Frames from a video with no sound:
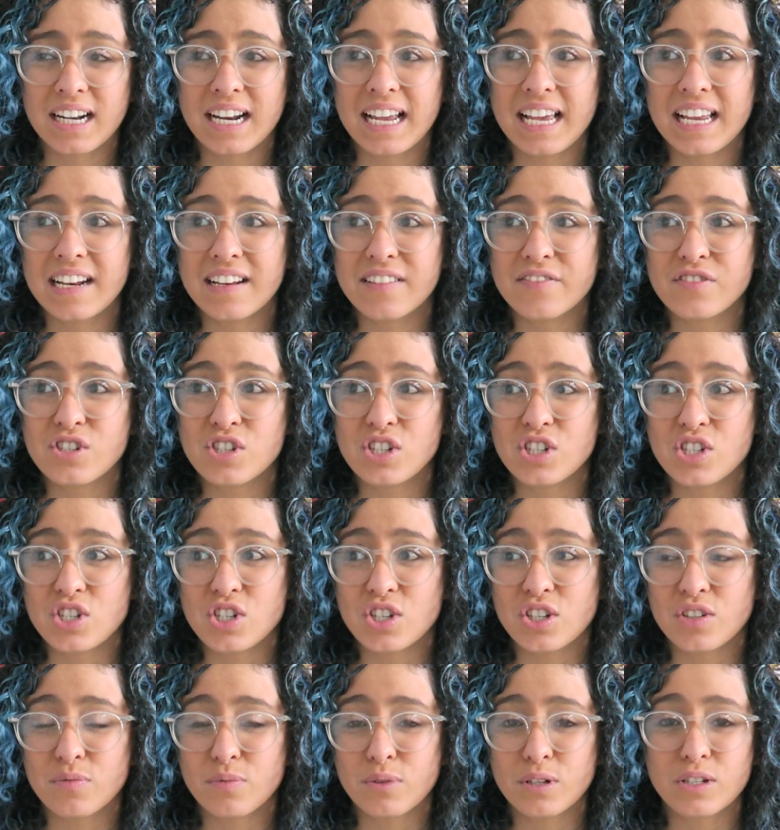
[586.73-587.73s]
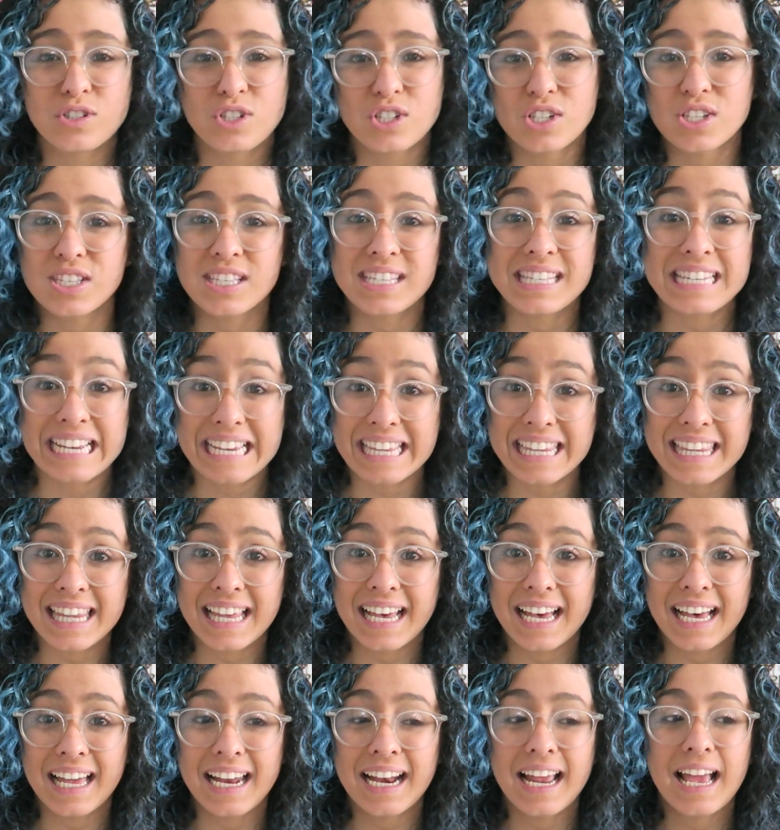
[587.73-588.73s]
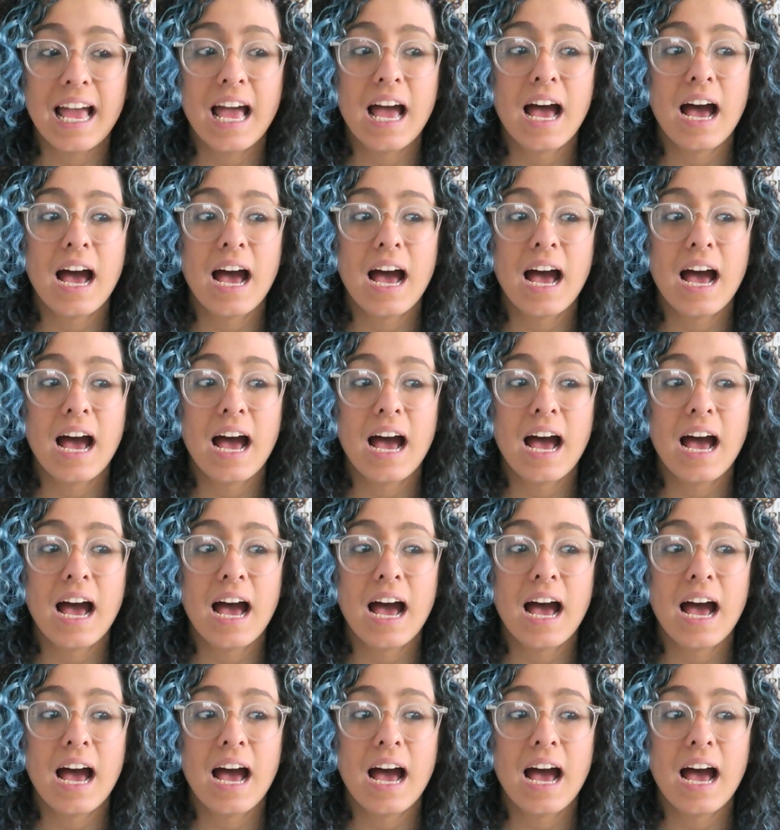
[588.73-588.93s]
and if she would have just seen that,